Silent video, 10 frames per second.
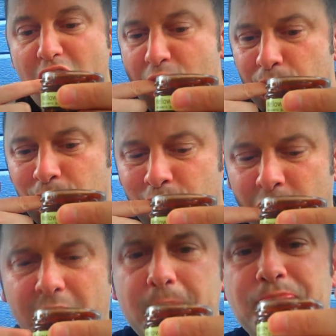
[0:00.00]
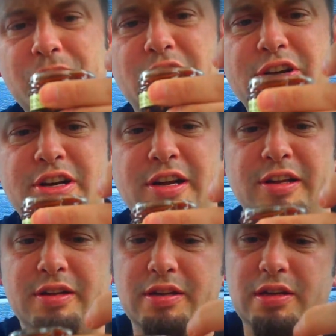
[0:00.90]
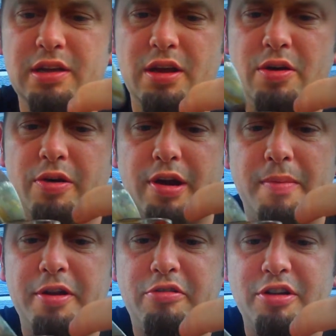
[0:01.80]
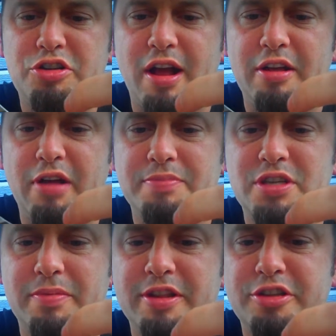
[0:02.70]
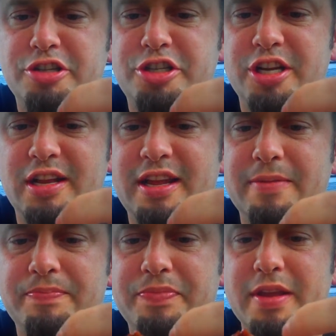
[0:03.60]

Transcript: Good Lord. I'm going to try and grab some of this chili.